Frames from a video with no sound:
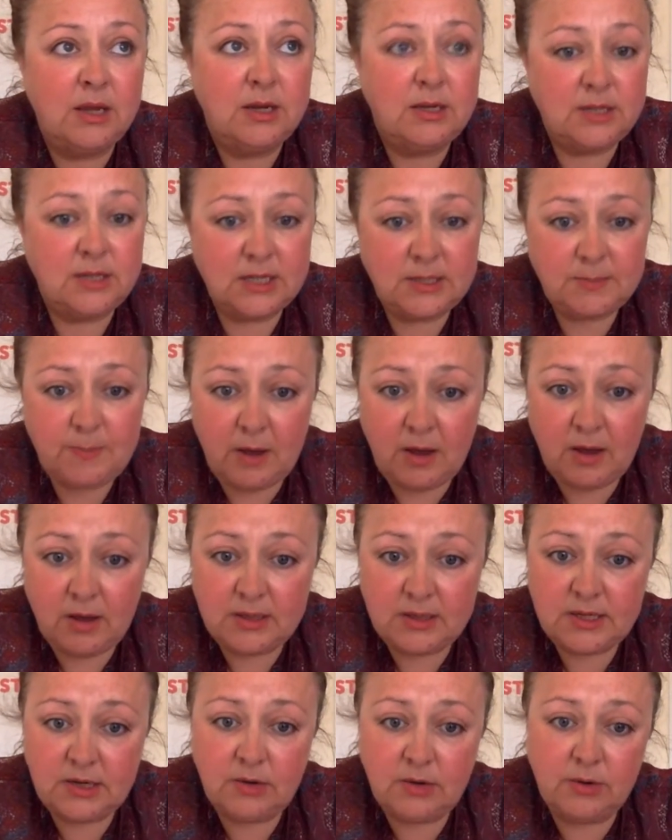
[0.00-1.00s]
dust
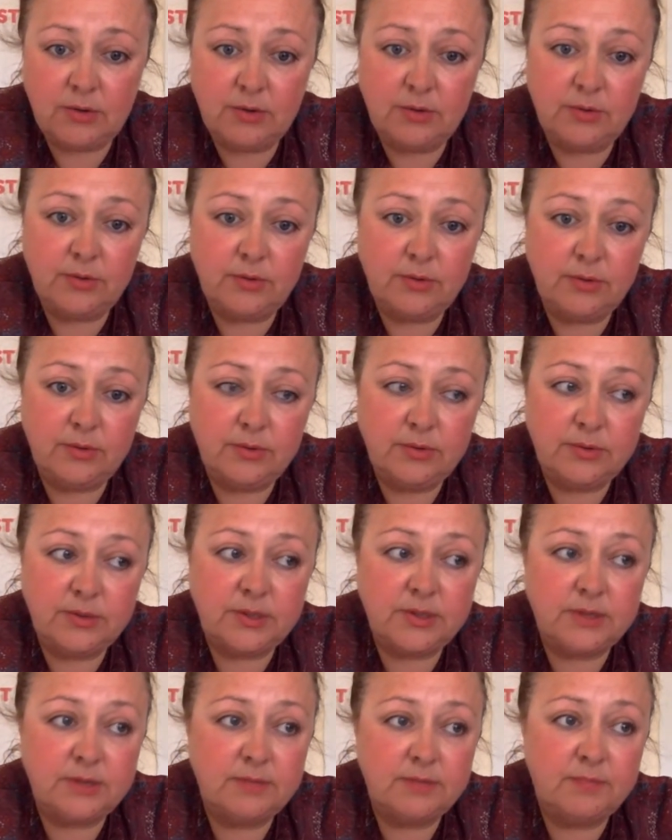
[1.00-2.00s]

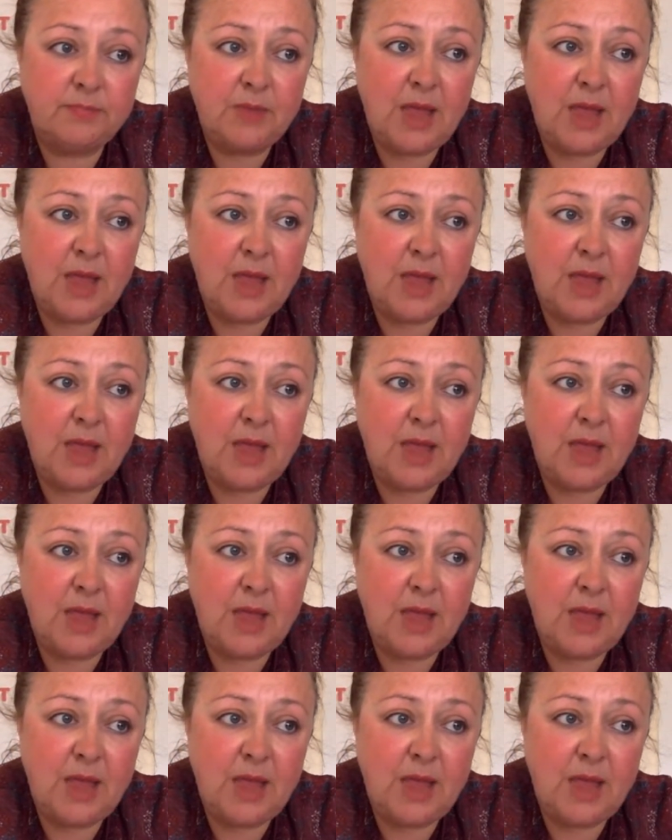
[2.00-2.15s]
particles,